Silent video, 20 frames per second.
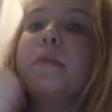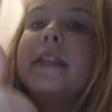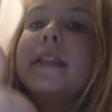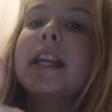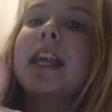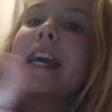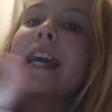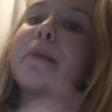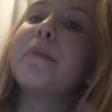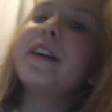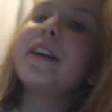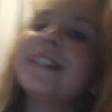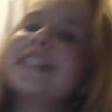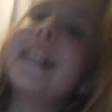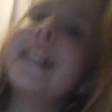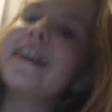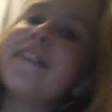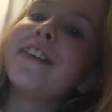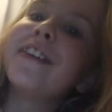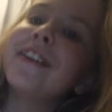how about you
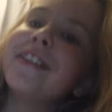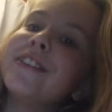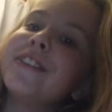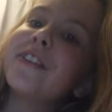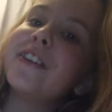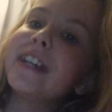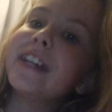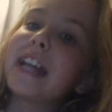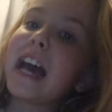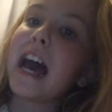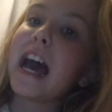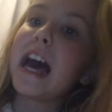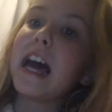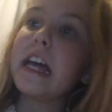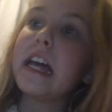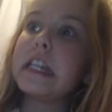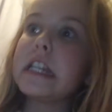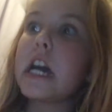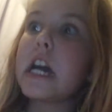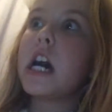just shut up,
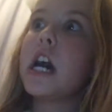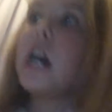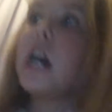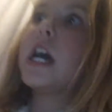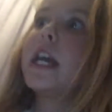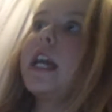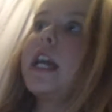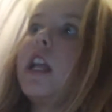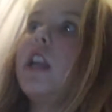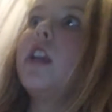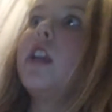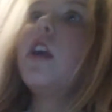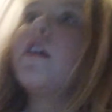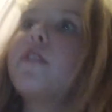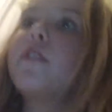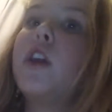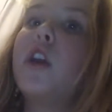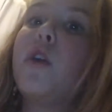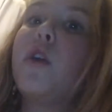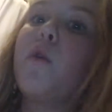Shannon? I
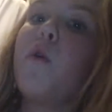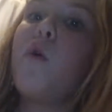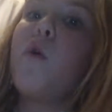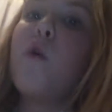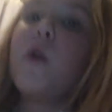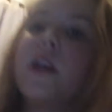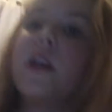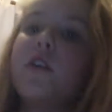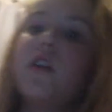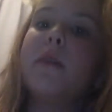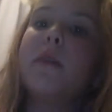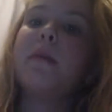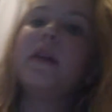love you, oi oi